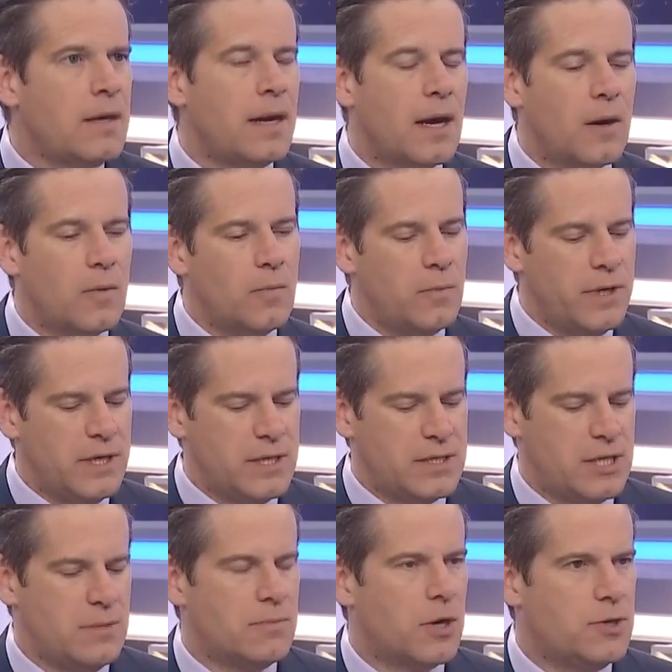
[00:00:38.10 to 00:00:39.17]
Now, we did
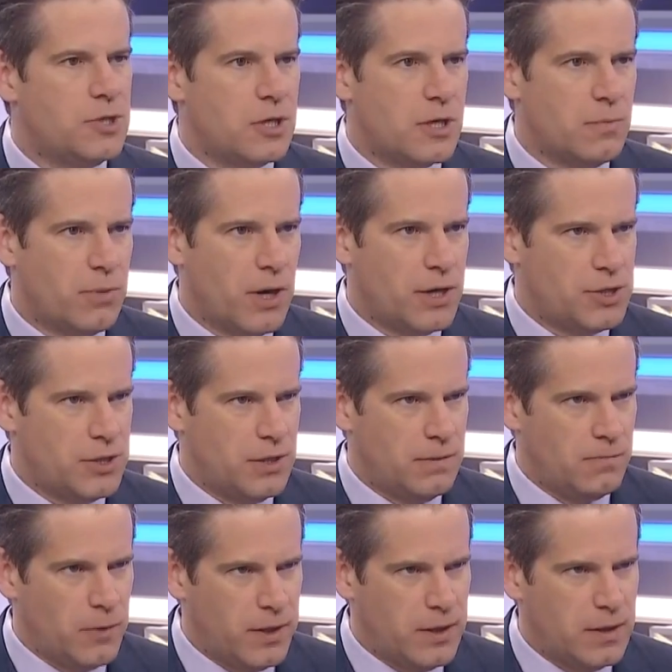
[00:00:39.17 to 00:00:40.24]
see margin
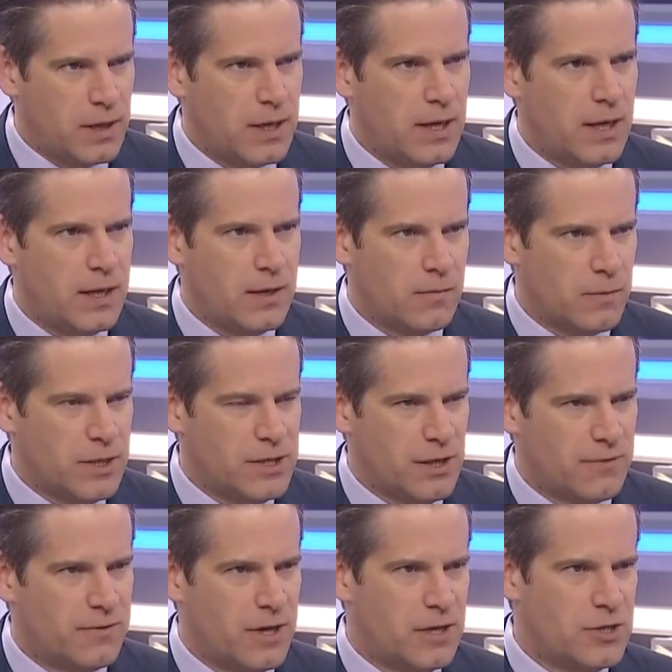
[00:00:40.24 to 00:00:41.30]
compression within the Canadian
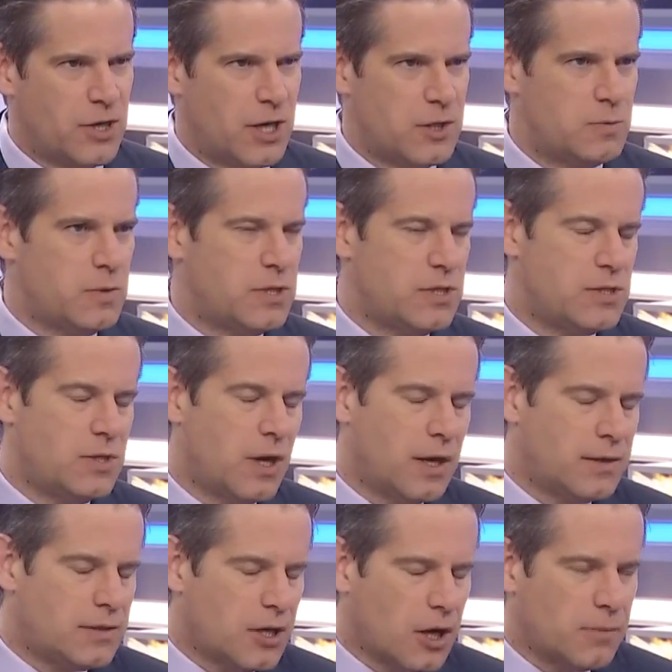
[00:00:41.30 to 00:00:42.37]
retail franchise, which is
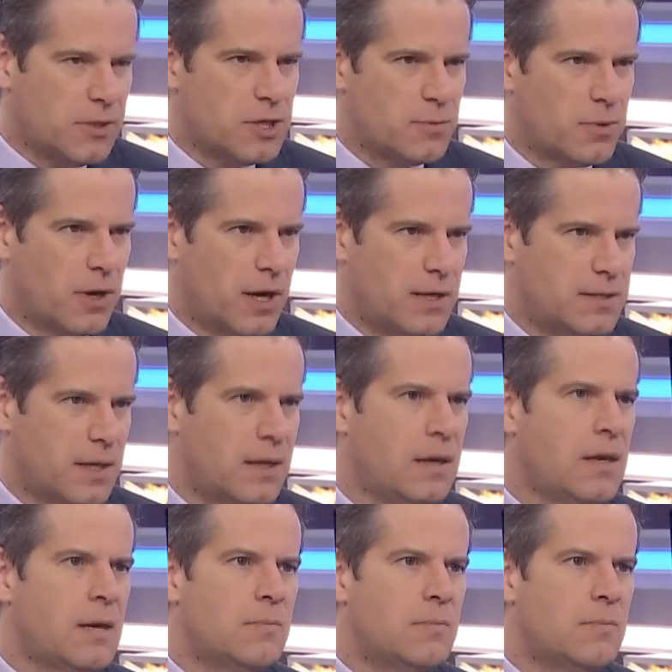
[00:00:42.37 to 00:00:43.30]
not terribly surprising,